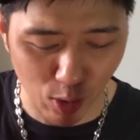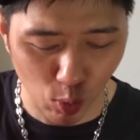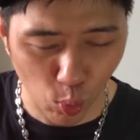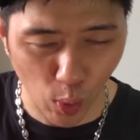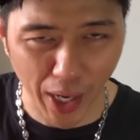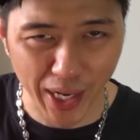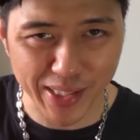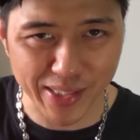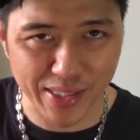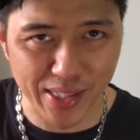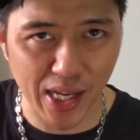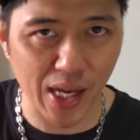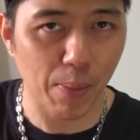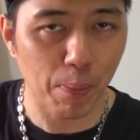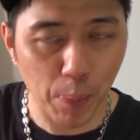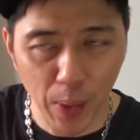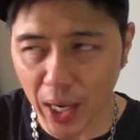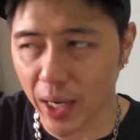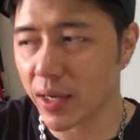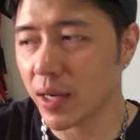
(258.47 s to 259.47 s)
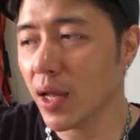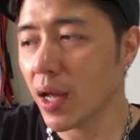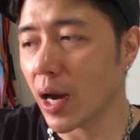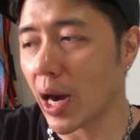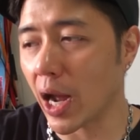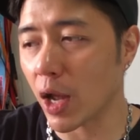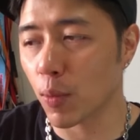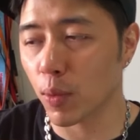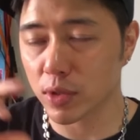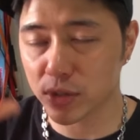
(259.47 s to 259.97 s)
and why it's there, but
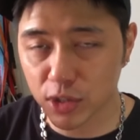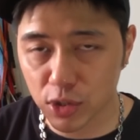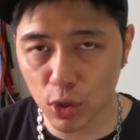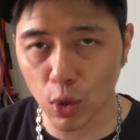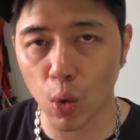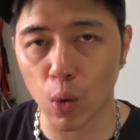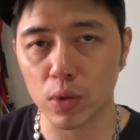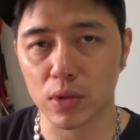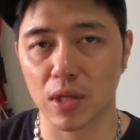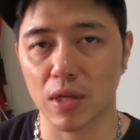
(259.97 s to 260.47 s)
I was told